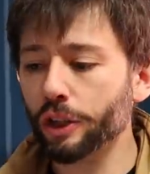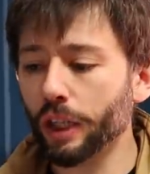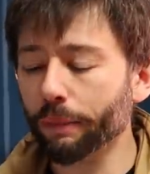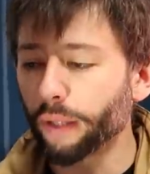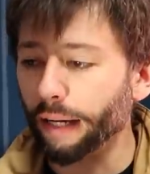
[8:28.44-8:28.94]

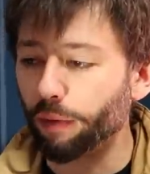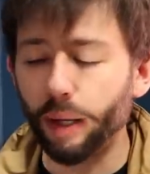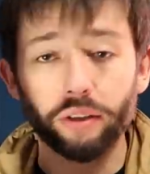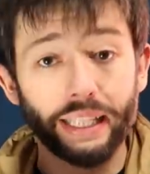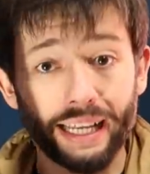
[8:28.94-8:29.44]
shipped, have
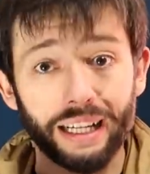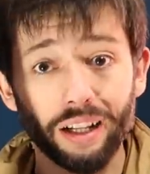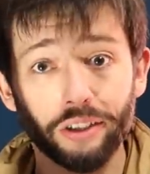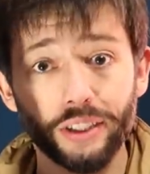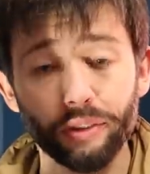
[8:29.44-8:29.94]
about
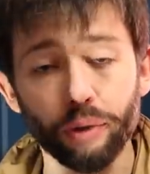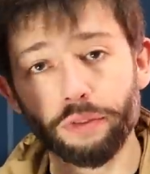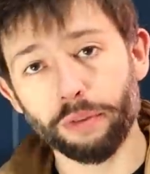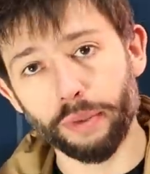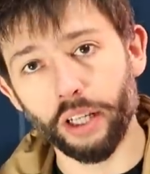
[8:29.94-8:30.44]
$10 into
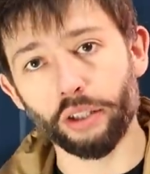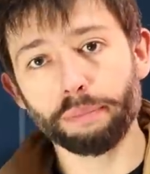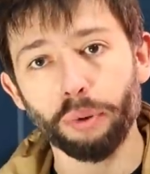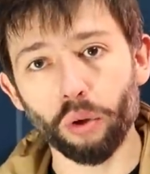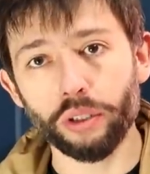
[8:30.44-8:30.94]
it from another
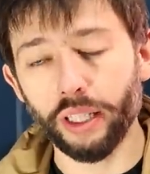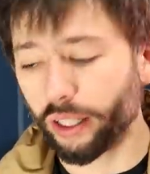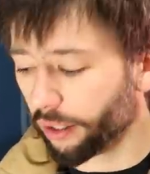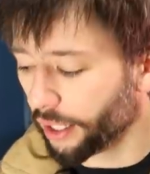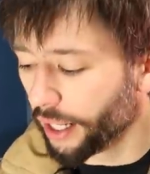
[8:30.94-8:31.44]
bulk
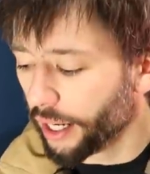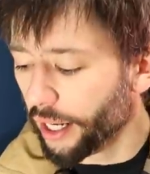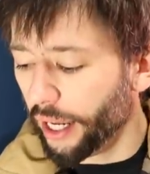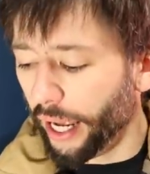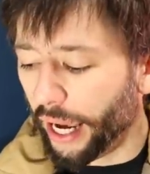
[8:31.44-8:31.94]
deal.
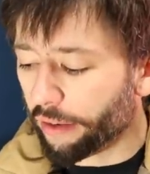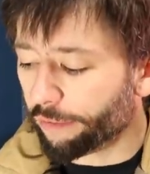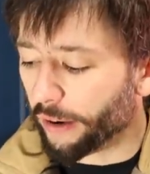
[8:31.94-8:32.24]
And